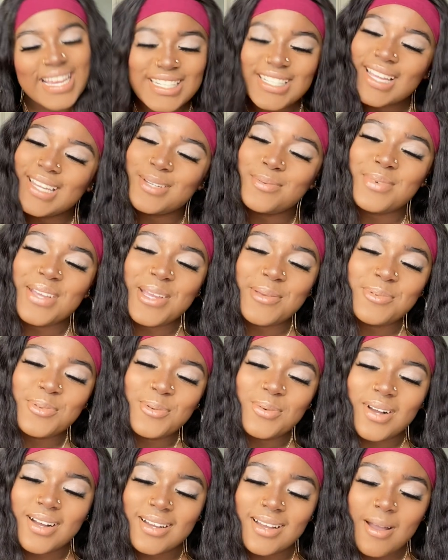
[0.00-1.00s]
Shanti babes,
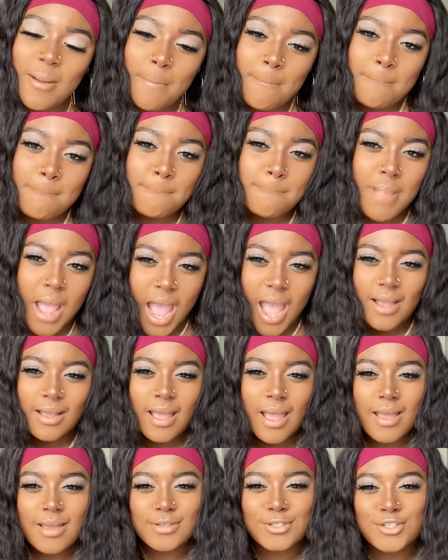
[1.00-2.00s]
and welcome back
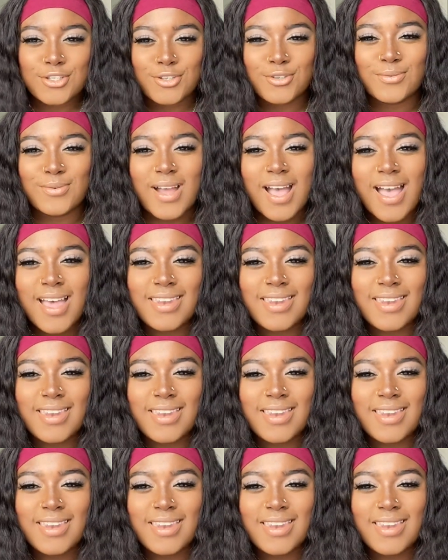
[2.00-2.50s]
to